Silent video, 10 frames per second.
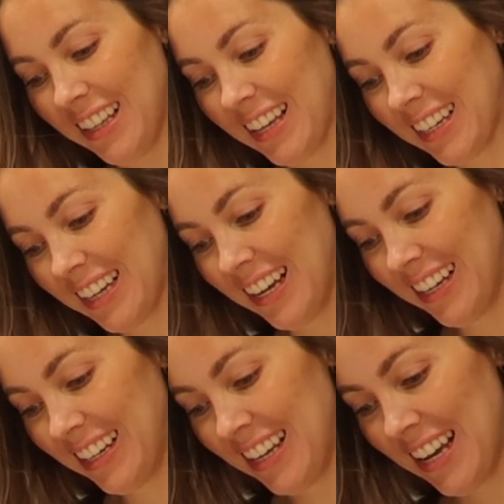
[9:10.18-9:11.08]
Like,
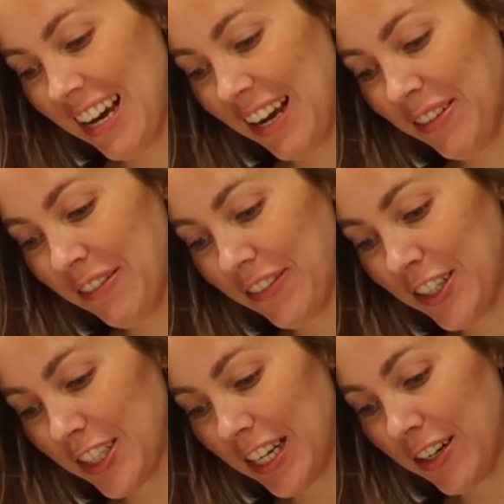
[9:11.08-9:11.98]
I haven't even
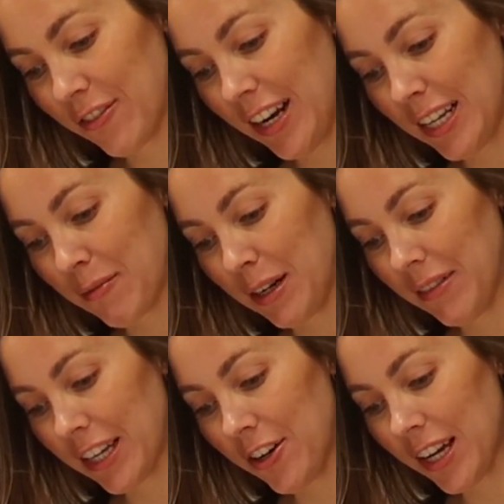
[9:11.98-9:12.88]
finished getting ready, but I'm
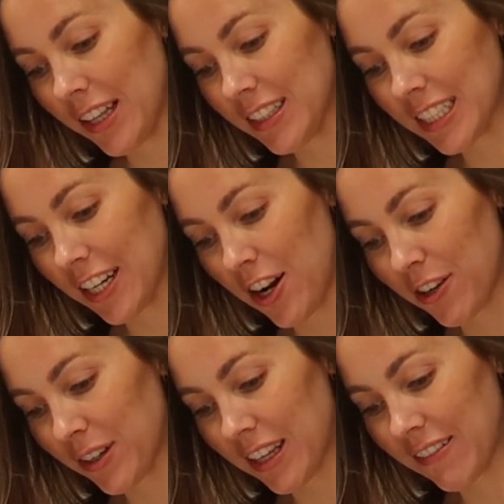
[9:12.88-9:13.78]
like, okay, let's get
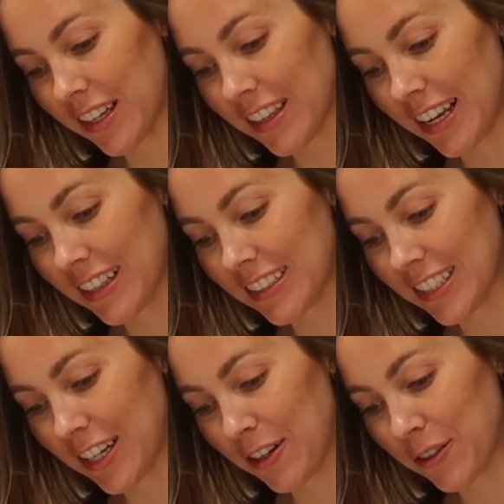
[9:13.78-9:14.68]
on with everything. Let's
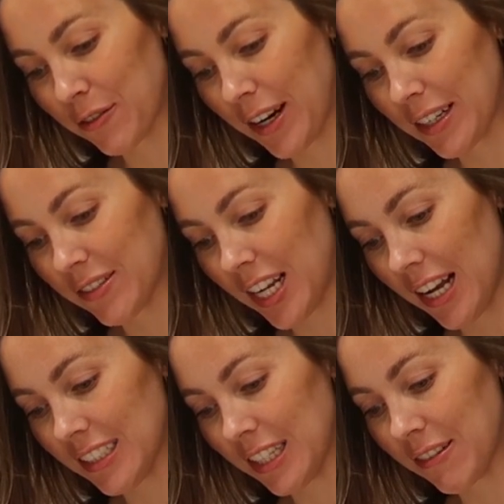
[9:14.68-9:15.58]
get on with random
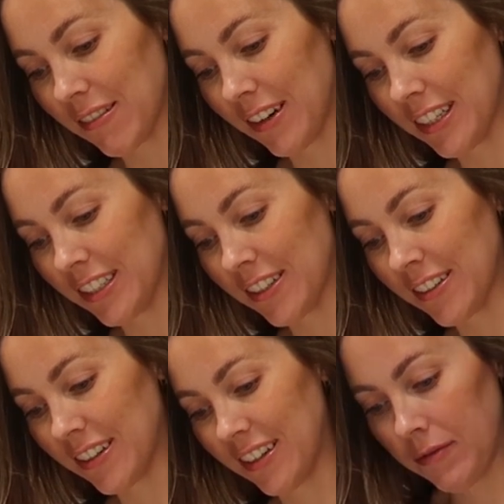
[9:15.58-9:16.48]
tasks that we want to do.